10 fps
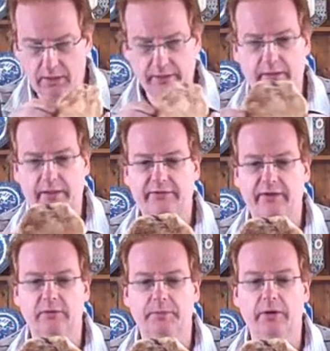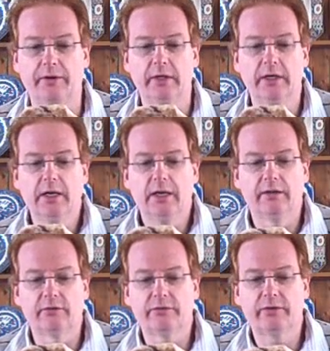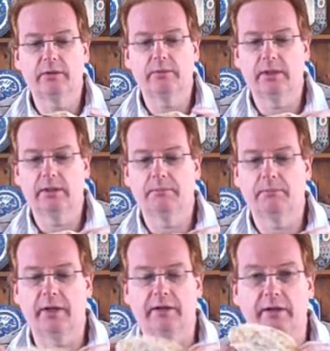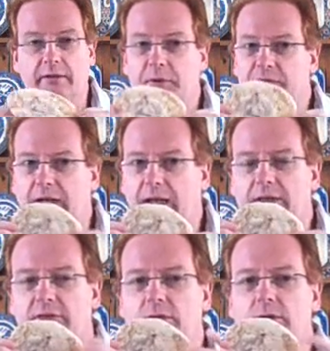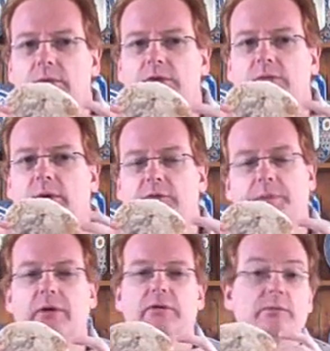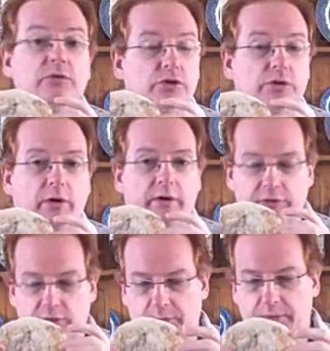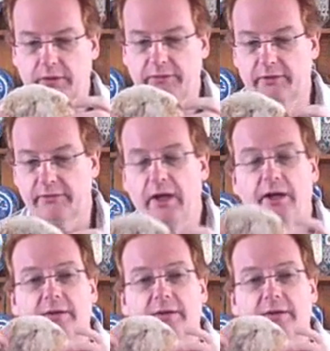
I know that sounds a bit odd. There's also a bit of a glaze to it, which is where I sprinkled some sugar on it during the process.